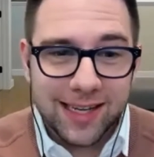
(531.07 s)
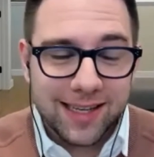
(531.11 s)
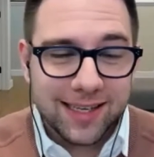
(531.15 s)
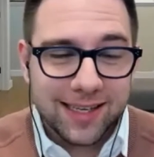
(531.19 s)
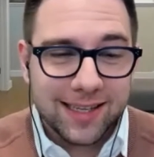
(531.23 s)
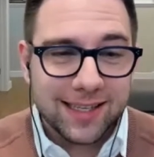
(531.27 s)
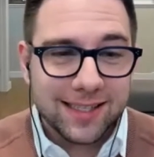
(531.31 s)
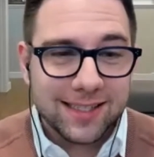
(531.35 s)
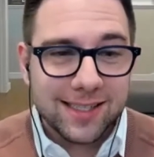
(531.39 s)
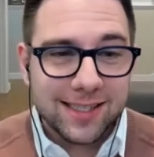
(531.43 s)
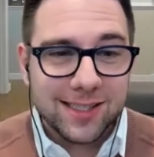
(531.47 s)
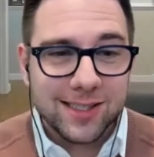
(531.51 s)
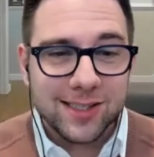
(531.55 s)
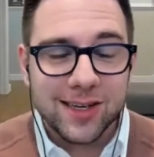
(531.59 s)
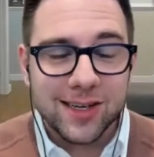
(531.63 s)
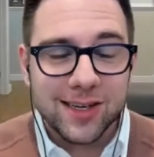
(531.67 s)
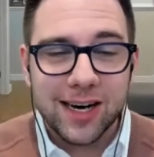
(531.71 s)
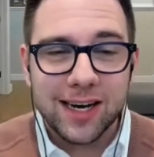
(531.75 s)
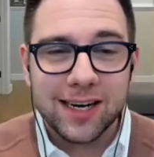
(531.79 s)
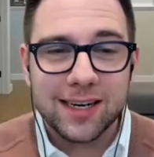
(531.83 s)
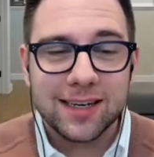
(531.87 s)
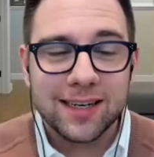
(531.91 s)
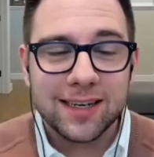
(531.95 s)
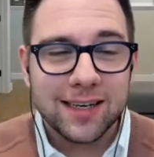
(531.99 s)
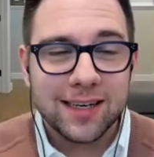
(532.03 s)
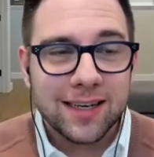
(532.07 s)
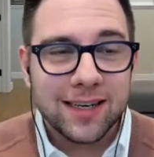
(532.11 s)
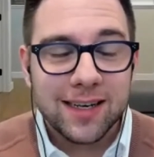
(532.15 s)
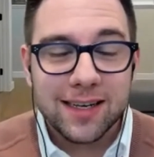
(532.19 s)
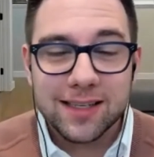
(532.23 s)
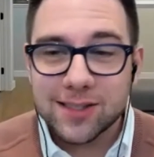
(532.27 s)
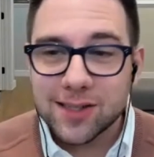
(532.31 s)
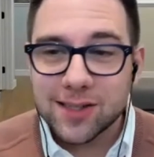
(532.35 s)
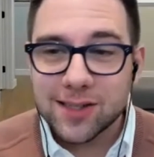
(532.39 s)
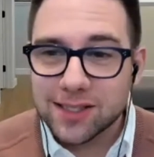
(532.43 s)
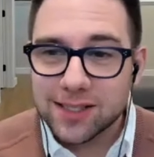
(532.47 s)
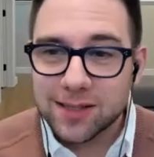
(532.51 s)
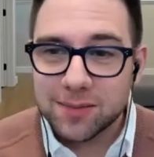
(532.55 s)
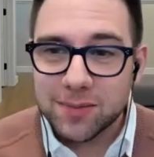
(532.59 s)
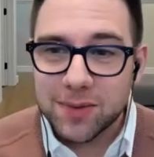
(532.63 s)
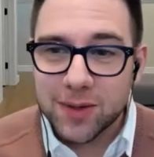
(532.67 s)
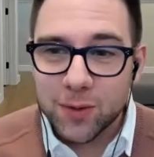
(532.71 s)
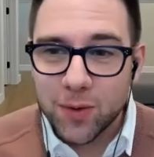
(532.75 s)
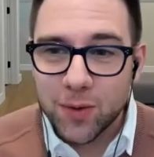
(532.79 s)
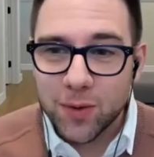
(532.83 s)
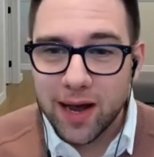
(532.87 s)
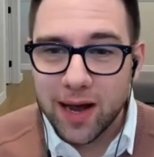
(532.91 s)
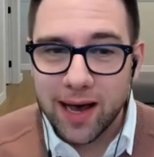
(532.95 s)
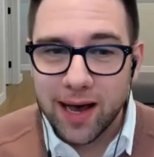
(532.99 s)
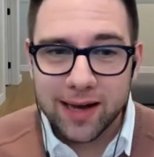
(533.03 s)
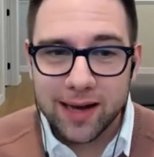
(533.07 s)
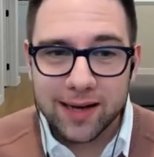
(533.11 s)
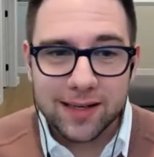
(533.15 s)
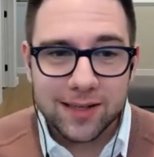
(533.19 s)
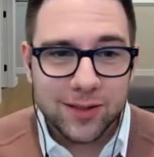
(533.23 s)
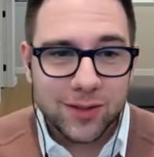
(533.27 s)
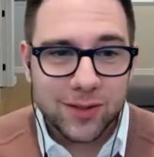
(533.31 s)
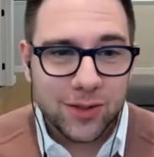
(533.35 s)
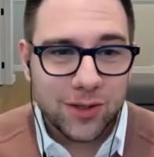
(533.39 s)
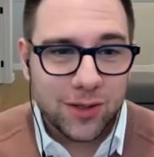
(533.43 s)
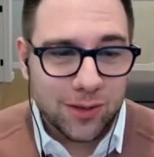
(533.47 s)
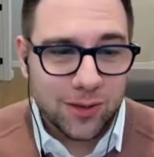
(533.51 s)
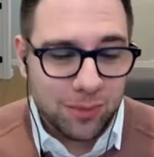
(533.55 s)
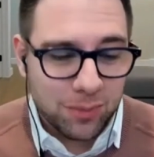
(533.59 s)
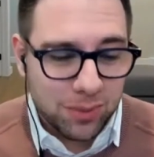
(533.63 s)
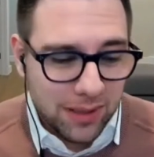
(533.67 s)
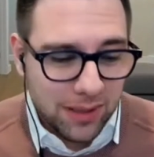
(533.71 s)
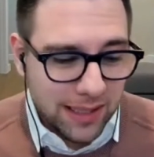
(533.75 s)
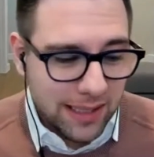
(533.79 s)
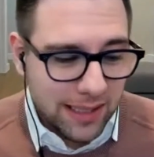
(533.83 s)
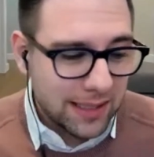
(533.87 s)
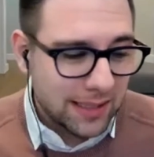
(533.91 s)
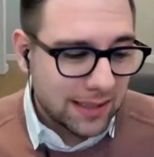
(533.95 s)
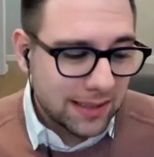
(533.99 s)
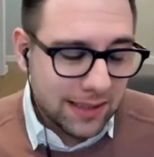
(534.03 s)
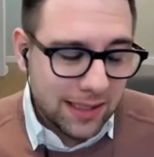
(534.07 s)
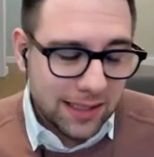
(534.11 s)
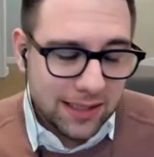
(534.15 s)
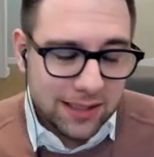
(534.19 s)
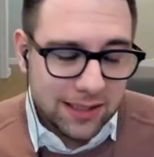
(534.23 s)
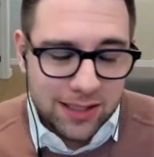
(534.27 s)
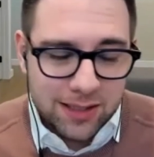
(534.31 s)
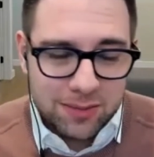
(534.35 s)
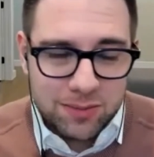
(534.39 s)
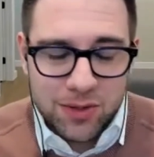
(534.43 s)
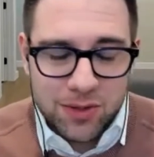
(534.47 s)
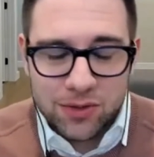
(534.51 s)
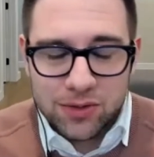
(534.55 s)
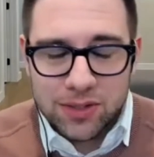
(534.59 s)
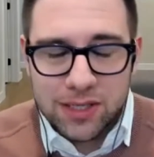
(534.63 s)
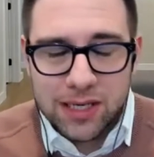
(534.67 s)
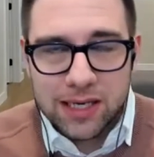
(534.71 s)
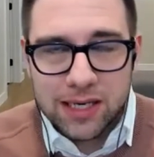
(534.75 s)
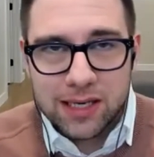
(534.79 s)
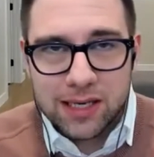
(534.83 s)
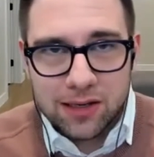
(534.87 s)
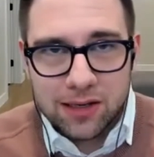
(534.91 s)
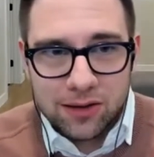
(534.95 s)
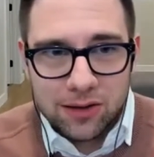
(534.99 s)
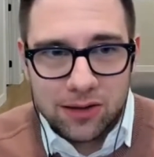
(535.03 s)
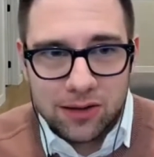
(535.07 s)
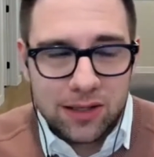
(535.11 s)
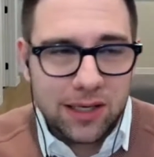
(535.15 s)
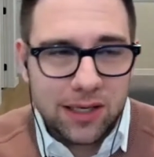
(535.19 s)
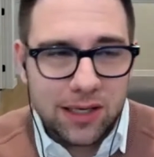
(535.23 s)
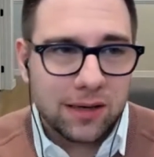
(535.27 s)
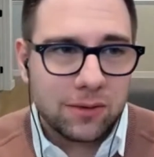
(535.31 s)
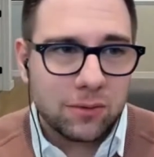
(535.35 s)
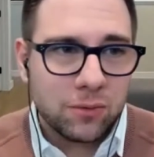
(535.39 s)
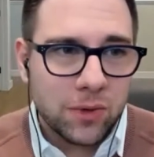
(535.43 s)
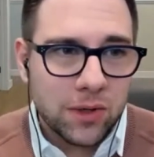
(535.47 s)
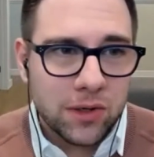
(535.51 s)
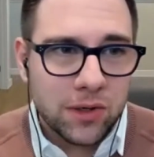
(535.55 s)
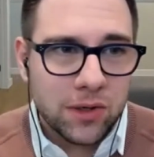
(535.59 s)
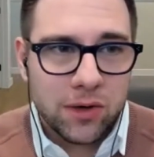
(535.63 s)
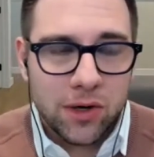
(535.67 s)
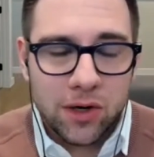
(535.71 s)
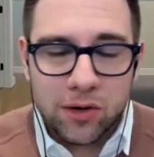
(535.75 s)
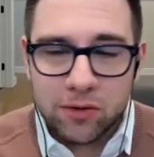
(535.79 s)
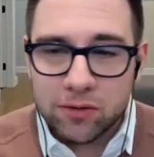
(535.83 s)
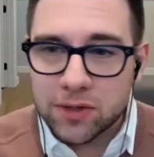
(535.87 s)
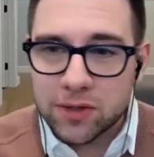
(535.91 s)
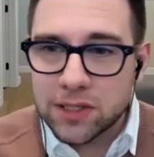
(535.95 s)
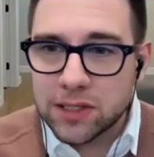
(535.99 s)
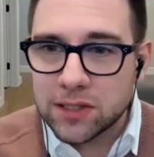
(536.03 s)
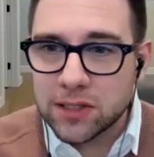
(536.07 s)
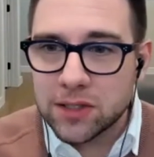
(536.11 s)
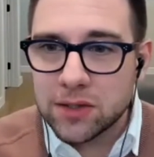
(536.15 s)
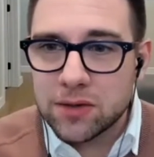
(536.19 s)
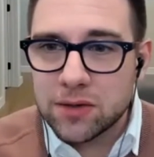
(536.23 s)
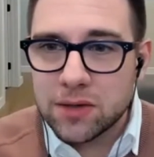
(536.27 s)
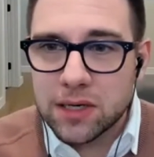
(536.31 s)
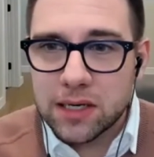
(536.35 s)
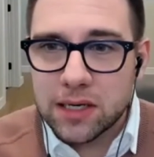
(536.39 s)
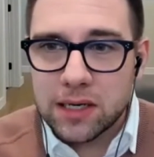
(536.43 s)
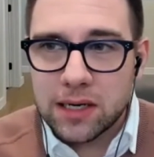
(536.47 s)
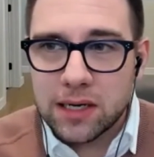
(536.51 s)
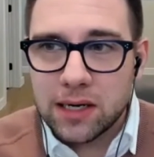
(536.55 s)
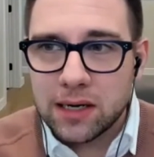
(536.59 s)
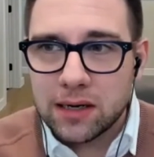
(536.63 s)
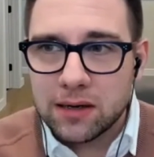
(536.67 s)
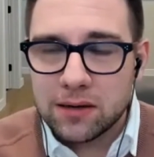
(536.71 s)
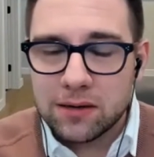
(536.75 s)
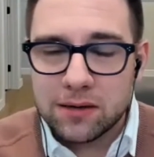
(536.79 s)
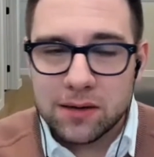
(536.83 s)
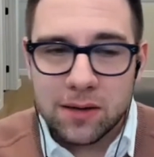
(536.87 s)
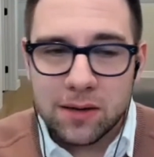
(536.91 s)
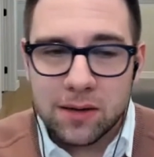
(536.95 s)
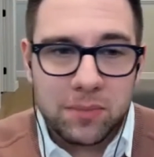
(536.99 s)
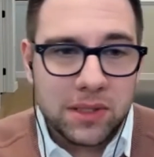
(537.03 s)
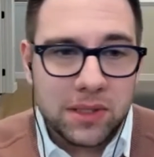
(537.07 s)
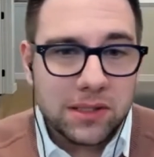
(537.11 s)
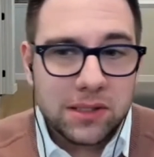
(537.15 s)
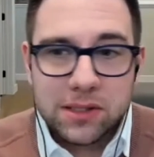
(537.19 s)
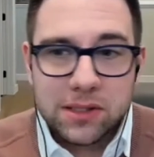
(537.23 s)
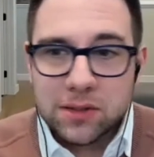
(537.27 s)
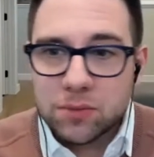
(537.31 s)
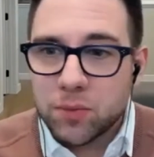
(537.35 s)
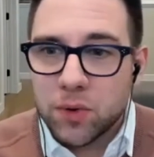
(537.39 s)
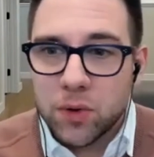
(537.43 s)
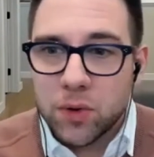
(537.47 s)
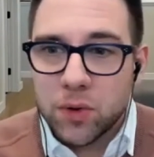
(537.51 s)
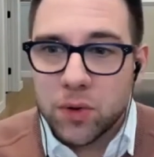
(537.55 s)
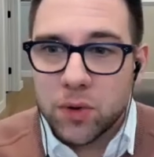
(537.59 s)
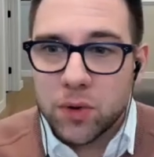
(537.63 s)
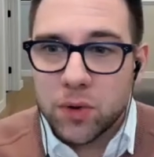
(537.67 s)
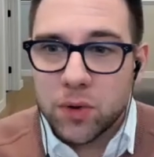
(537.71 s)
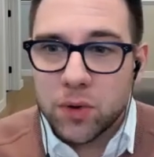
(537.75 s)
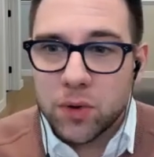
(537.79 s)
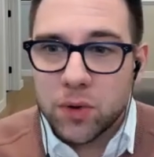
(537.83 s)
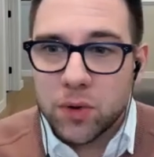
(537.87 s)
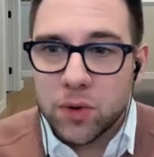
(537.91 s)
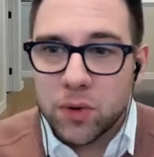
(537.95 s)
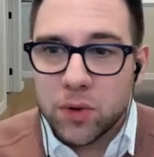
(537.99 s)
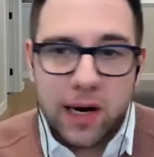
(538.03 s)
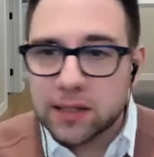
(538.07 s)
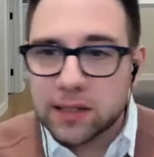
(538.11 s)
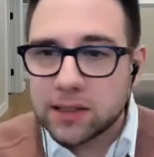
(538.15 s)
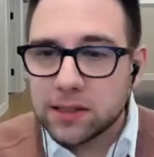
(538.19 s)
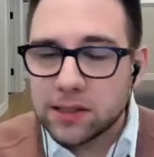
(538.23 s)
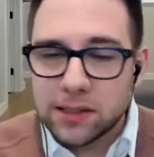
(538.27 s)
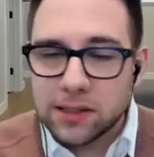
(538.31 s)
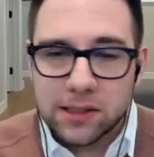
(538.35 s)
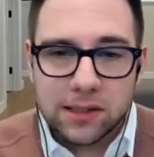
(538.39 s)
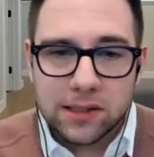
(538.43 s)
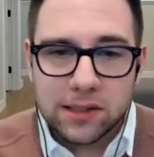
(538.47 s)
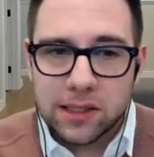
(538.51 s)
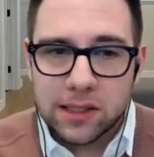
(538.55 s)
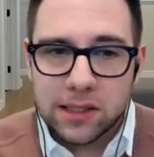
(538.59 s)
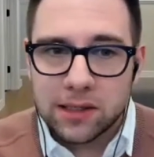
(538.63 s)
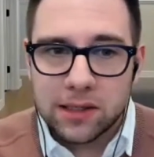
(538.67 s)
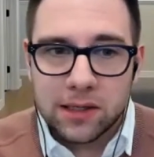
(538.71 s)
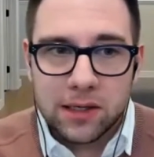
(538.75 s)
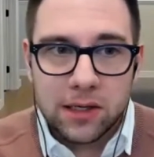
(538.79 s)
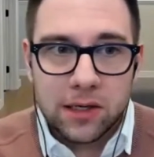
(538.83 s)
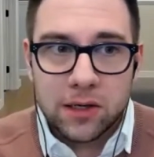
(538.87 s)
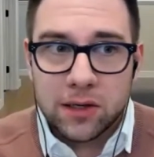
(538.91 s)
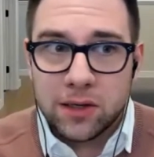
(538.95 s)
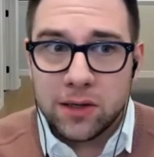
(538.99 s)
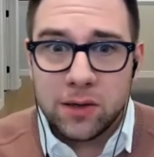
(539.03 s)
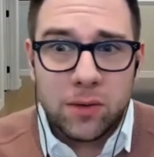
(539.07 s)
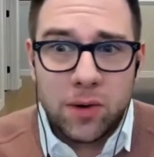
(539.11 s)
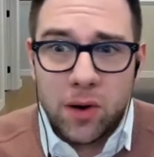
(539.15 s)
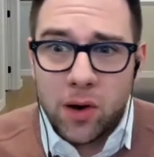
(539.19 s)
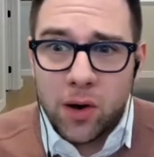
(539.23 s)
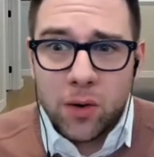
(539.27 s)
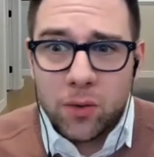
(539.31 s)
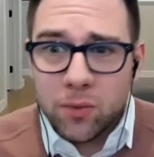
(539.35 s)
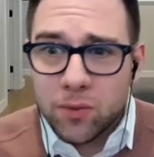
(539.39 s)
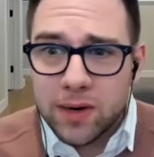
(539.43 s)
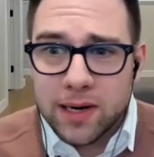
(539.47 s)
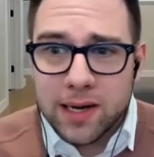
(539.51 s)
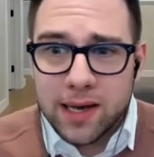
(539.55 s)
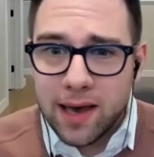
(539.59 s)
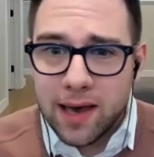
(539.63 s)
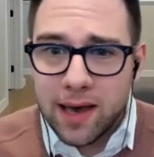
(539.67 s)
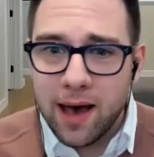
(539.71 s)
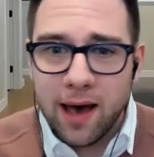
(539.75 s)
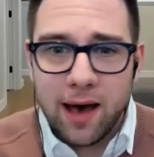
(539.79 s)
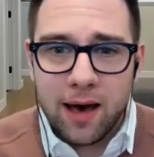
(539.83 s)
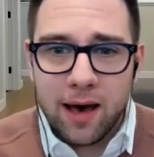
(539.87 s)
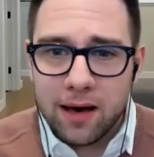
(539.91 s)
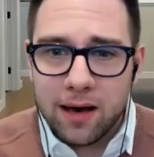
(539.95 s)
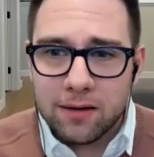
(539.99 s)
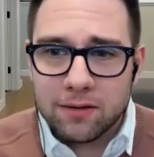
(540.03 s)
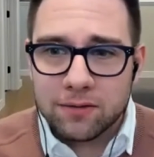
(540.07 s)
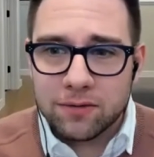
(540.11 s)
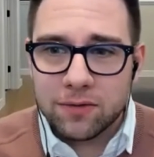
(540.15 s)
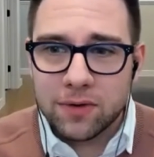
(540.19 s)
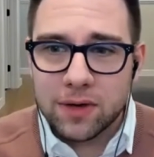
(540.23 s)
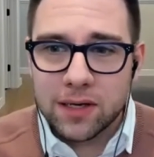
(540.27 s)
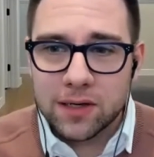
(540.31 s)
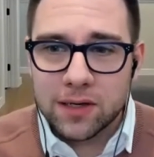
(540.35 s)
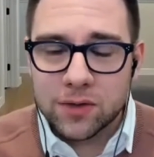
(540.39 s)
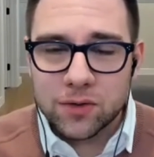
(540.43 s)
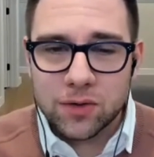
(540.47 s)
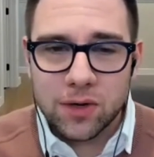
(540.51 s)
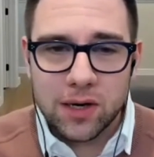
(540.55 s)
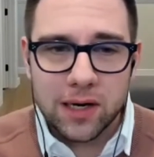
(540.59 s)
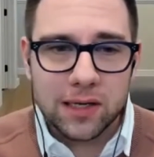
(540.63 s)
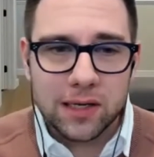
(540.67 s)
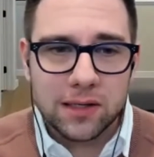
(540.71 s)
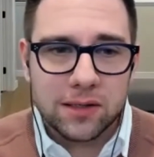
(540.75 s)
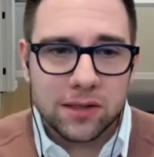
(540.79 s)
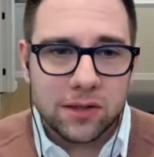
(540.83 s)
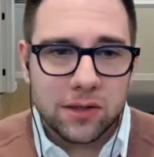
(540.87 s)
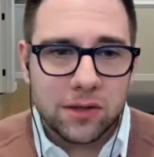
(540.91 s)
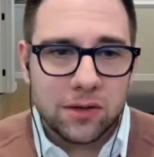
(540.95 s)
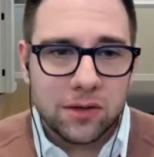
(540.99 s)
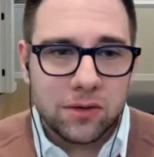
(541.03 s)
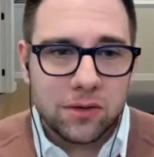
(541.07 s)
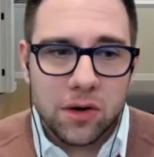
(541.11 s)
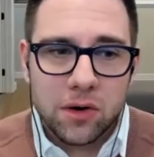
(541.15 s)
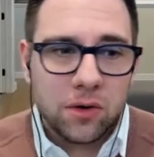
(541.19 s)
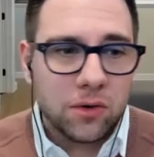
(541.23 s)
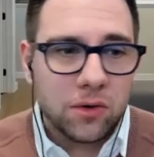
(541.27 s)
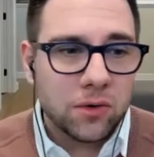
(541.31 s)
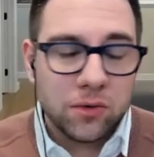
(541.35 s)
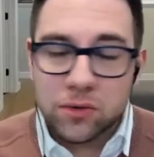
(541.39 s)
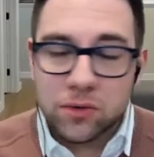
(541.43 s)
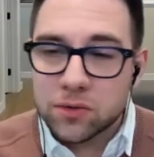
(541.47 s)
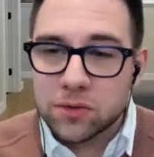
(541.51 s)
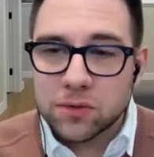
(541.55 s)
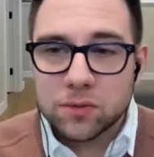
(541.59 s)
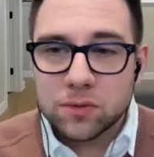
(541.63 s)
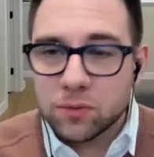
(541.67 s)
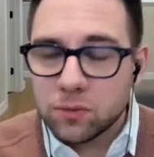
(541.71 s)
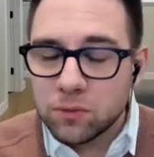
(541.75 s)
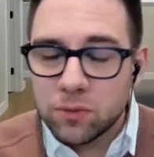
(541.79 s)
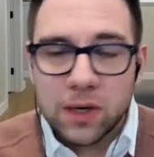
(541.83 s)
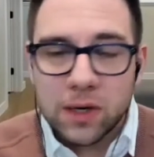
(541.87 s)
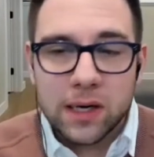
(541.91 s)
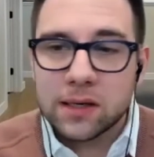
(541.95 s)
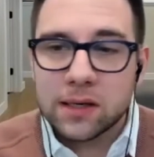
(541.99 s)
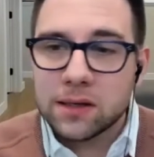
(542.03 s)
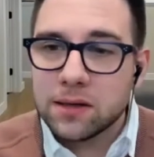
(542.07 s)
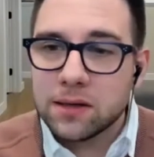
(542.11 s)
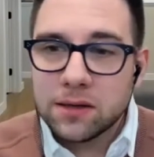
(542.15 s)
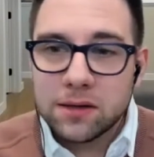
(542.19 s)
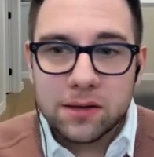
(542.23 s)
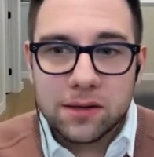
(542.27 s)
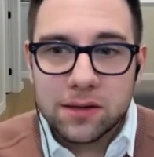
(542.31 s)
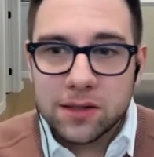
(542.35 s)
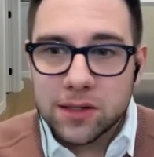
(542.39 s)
Like, this is not, it's not something we're adding to your plate. It's actually about taking a look at what you're already doing and, and the business processes, practices that you already have and trying to do those one